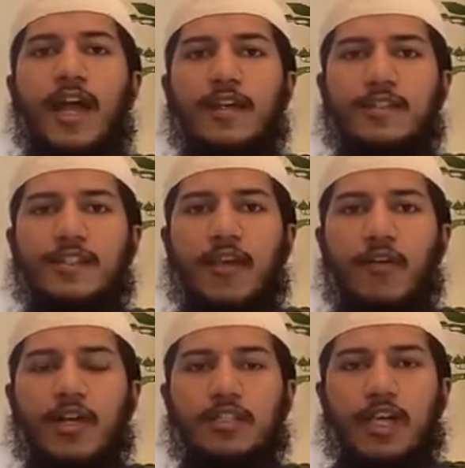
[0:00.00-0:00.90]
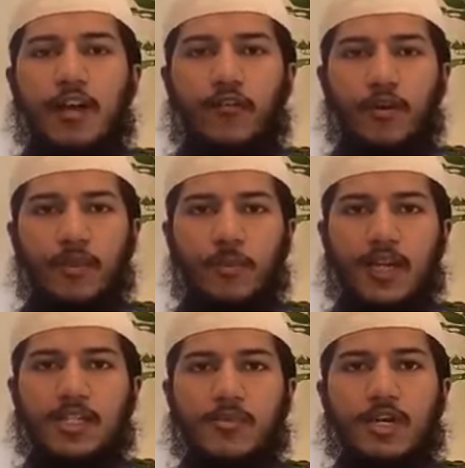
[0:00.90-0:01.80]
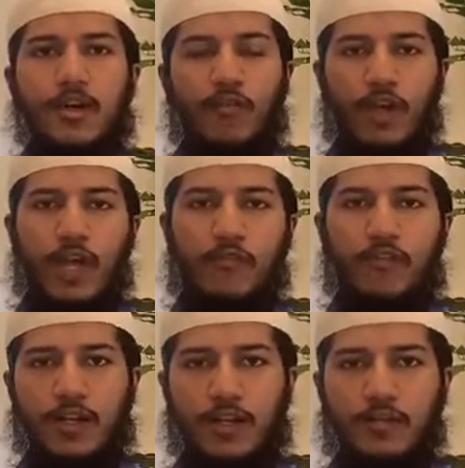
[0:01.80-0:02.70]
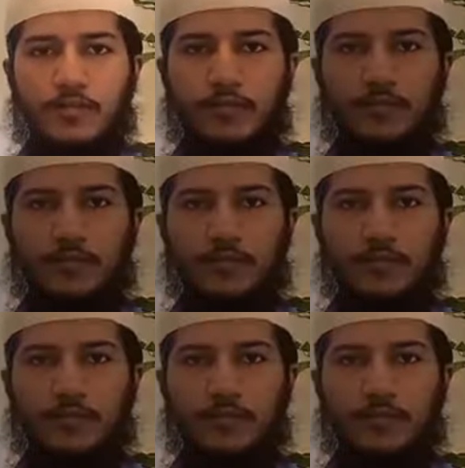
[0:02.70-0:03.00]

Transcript: and save us from the punishment of the hellfire.